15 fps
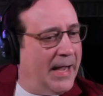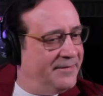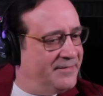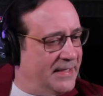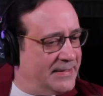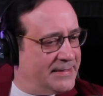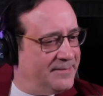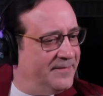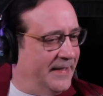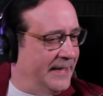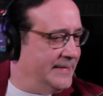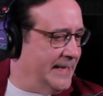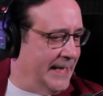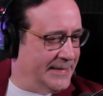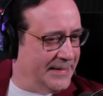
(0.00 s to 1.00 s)
I've done some
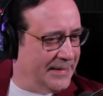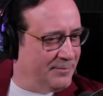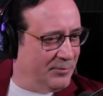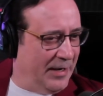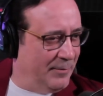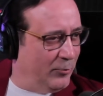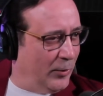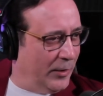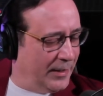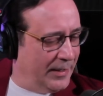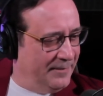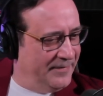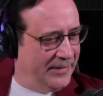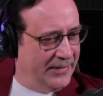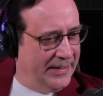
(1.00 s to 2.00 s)
fantastic mm. prep work.
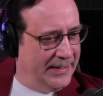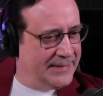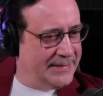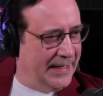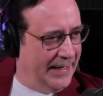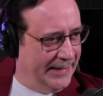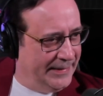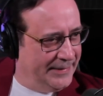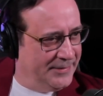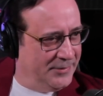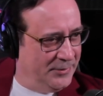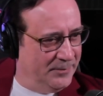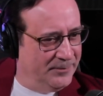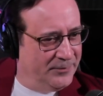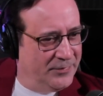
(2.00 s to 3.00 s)
I'm very excited
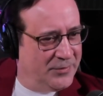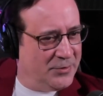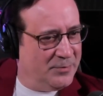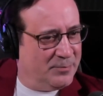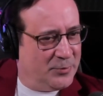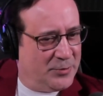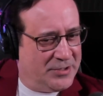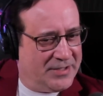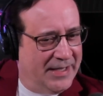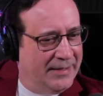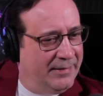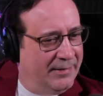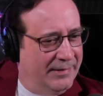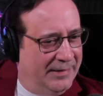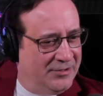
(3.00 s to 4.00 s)
well, to, I'm to excited.
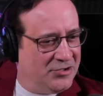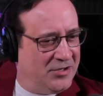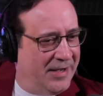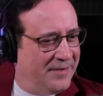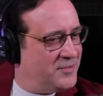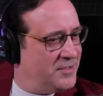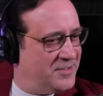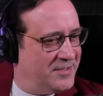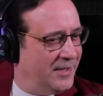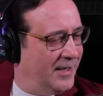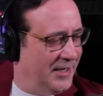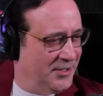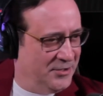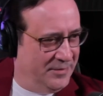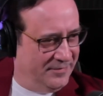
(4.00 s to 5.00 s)
present the chef's
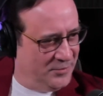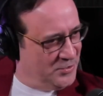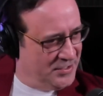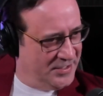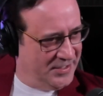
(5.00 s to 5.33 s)
selection for this